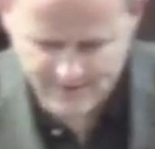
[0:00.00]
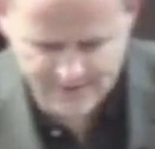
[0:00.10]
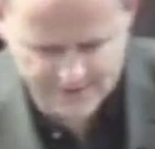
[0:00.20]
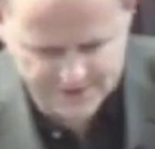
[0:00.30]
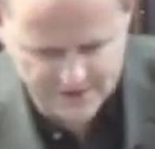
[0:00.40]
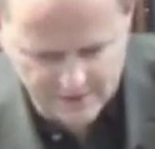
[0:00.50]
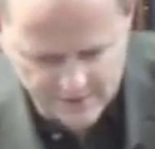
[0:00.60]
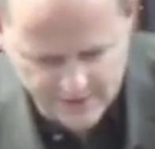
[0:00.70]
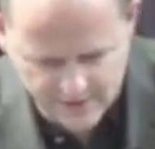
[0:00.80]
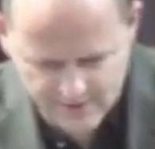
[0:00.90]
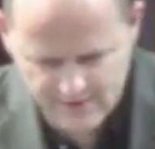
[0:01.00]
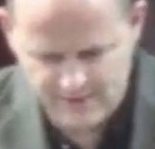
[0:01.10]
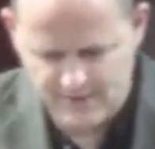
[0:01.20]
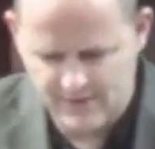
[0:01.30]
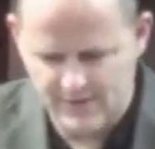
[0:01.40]
is clear
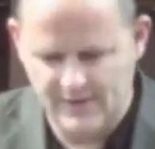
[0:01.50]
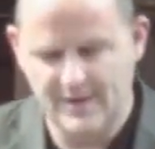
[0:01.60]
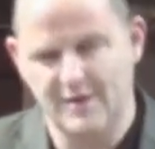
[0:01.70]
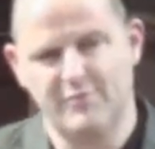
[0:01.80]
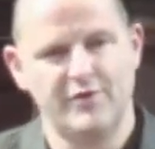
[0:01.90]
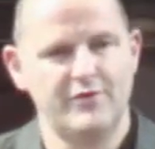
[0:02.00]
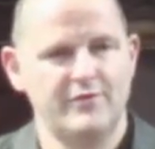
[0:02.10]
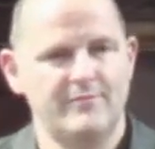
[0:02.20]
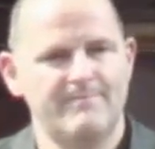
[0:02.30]
about